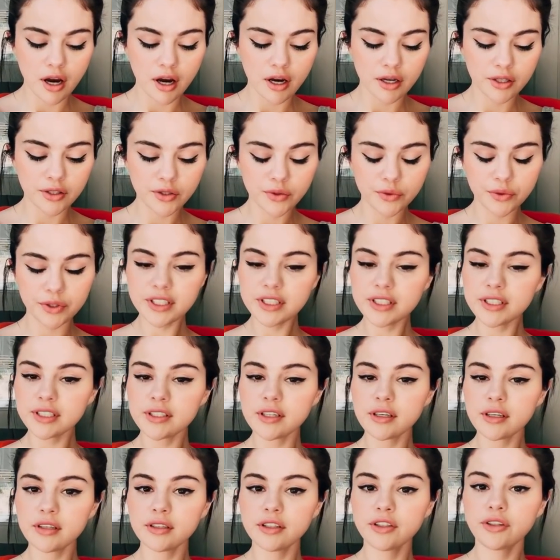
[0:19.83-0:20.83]
I just wanted to
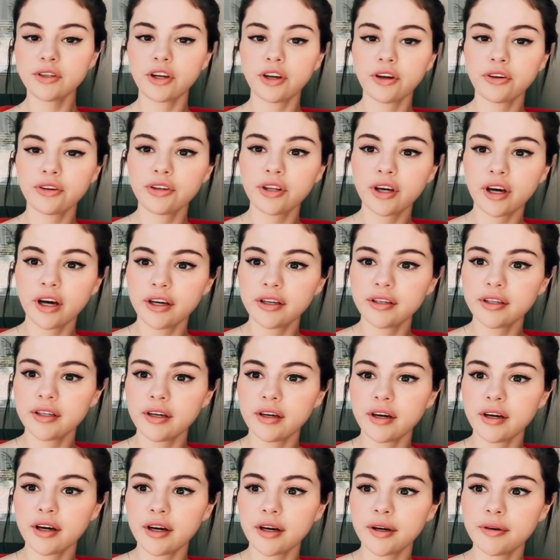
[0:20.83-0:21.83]
let you know that
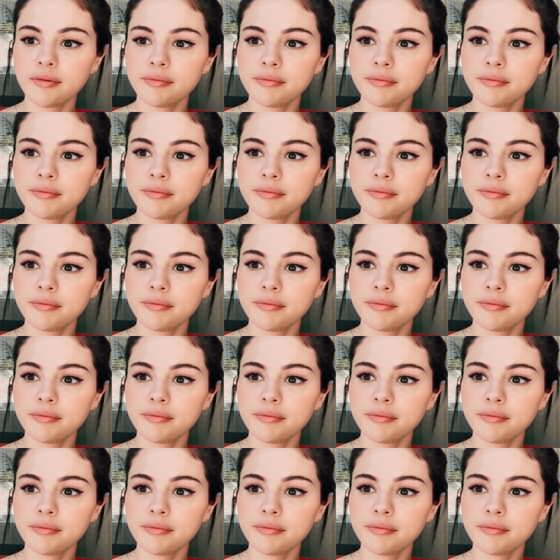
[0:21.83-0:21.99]
uh,